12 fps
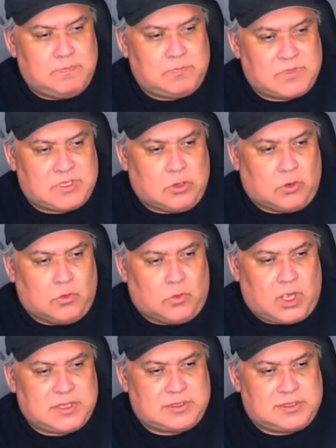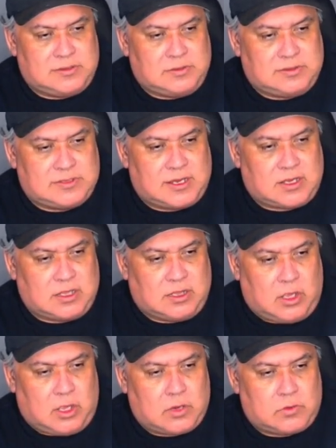you'll want to take on a
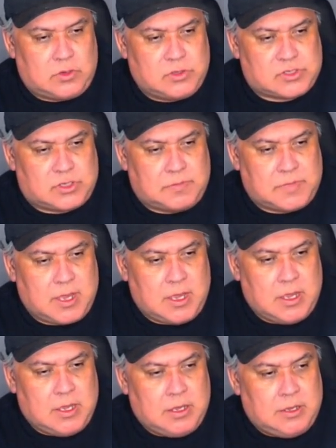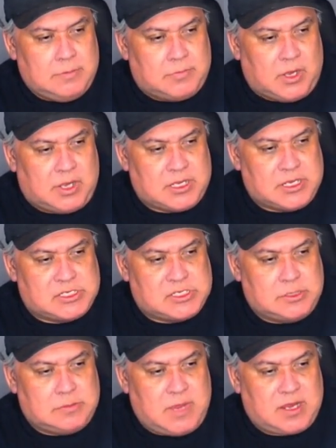long road trip, but it
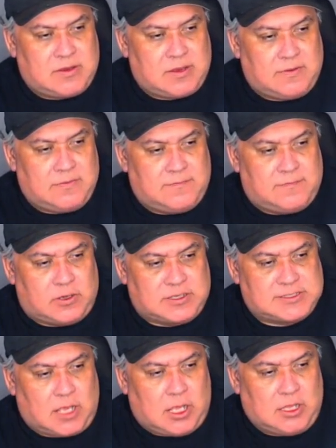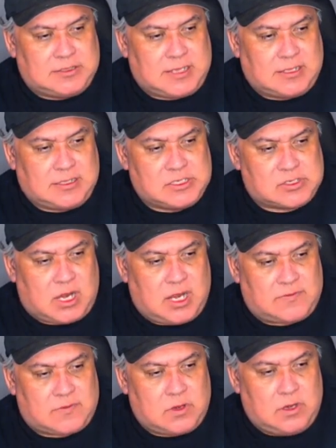should make for a solid daily
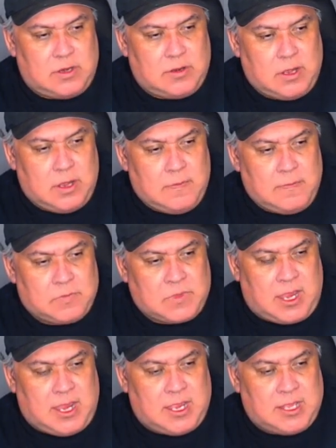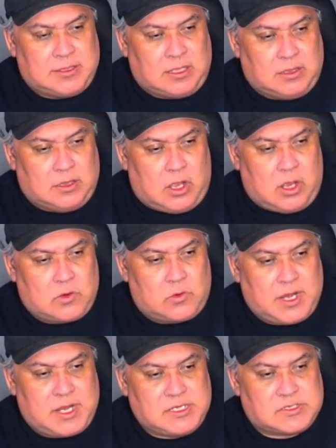driver, and the
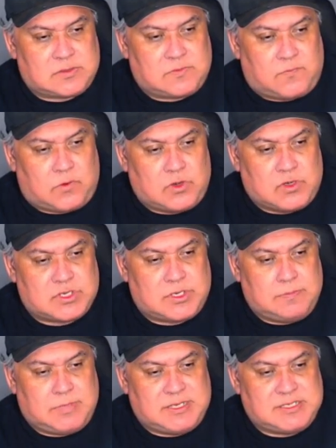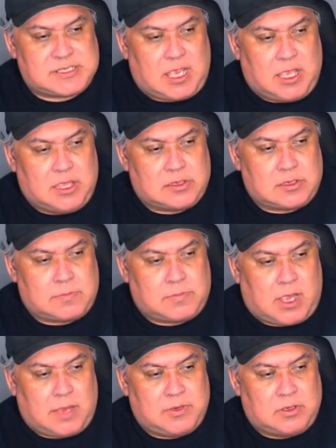long-range version beats other
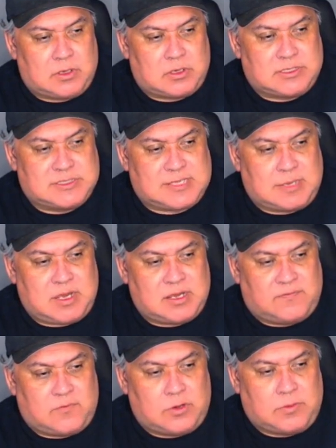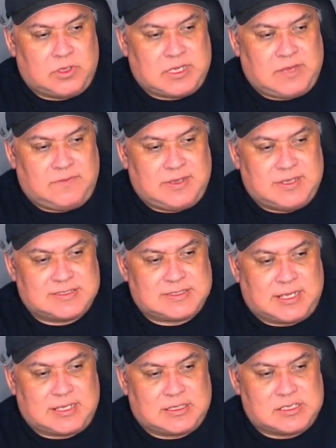popular semi-affordable EVs
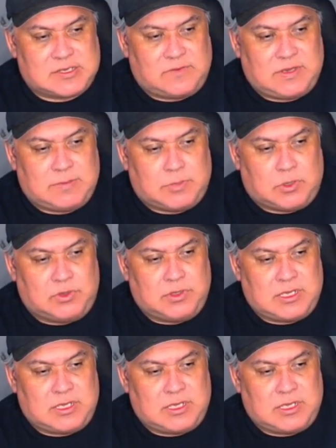like the Chevy Bolt